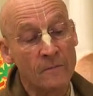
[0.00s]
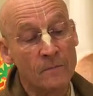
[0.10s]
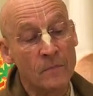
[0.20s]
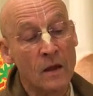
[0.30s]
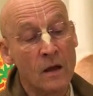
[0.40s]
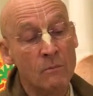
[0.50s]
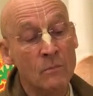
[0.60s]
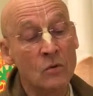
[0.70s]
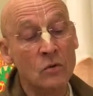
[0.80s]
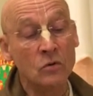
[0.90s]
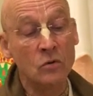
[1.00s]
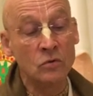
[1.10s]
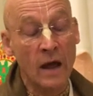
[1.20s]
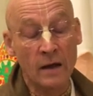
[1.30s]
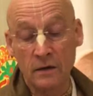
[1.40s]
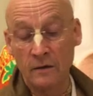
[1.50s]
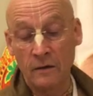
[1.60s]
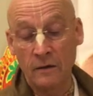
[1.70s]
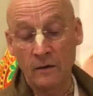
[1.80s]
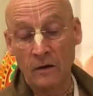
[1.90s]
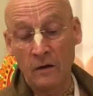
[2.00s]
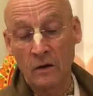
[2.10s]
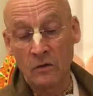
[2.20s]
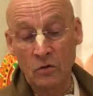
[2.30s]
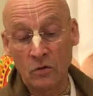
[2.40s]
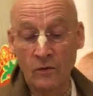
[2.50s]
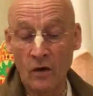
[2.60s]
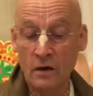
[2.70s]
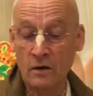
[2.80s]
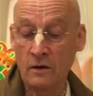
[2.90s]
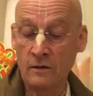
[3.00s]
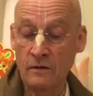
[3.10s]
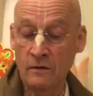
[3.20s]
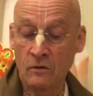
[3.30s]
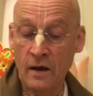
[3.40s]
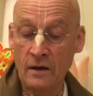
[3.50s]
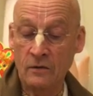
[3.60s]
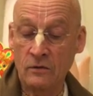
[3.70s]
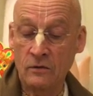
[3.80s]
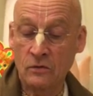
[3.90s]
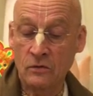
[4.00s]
miracle done, your divine grace.